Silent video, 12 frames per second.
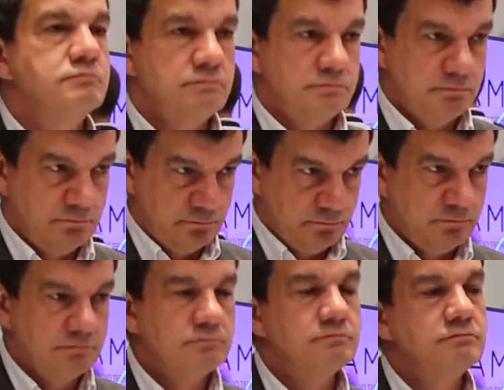
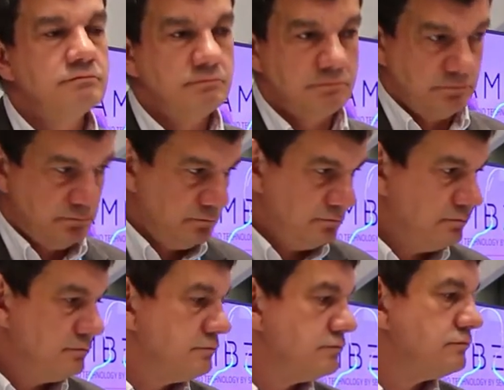
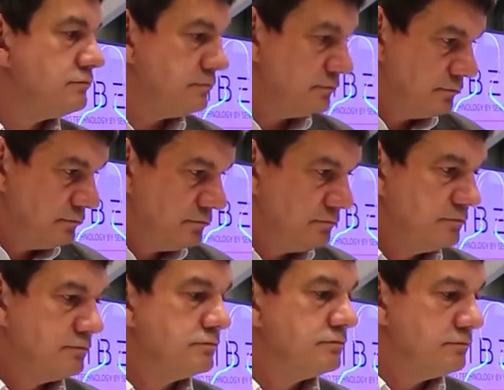
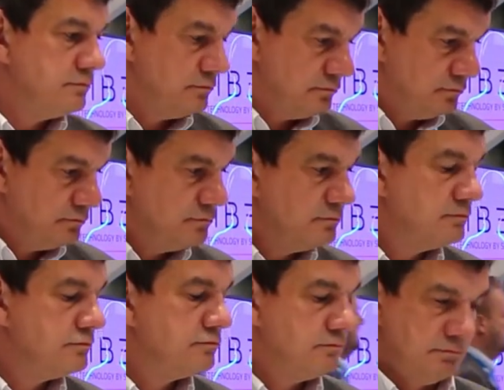
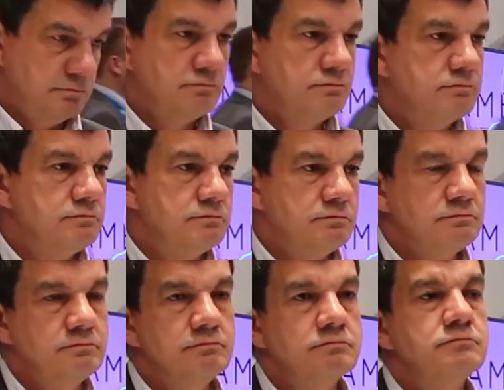
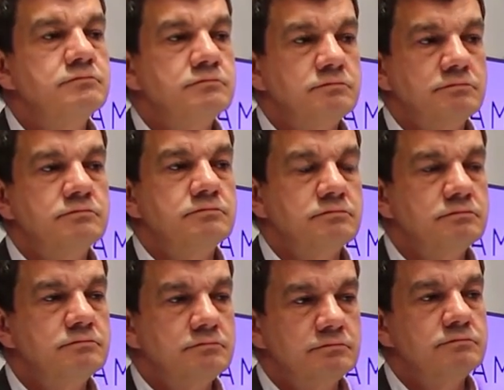
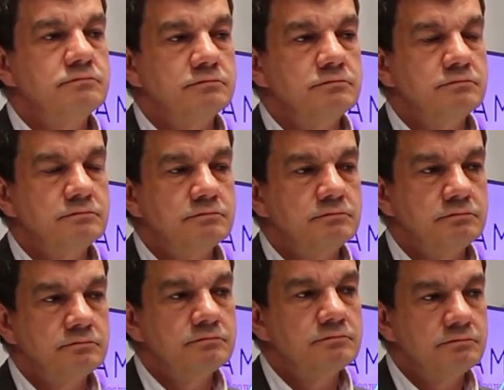
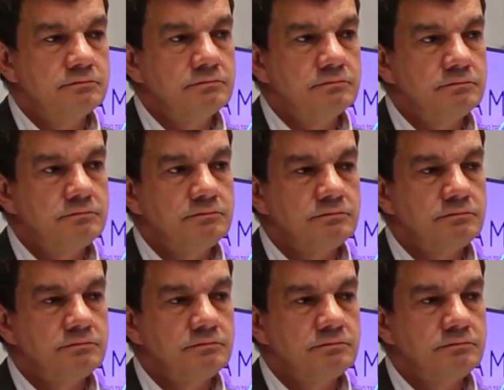(silent)